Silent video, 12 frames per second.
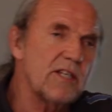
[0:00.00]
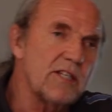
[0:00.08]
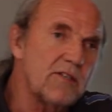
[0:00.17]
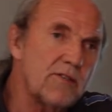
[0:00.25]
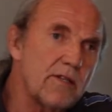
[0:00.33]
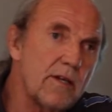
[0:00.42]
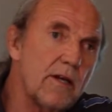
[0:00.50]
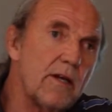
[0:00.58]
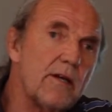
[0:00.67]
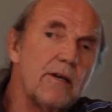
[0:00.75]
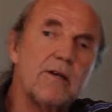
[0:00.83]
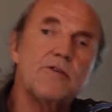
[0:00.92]
is the
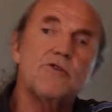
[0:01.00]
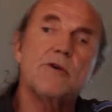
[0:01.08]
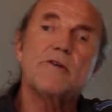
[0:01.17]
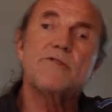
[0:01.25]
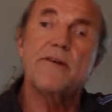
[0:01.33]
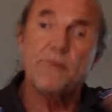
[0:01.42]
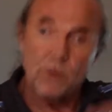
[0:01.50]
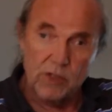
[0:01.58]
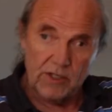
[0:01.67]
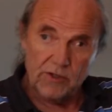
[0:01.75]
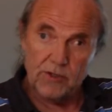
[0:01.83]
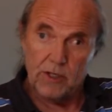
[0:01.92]

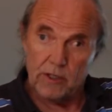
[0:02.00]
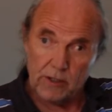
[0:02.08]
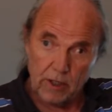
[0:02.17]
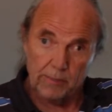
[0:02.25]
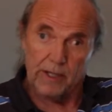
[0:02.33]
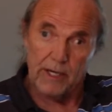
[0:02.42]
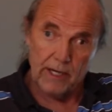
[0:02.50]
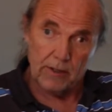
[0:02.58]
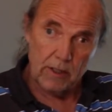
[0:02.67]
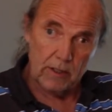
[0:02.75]
refugees coming here.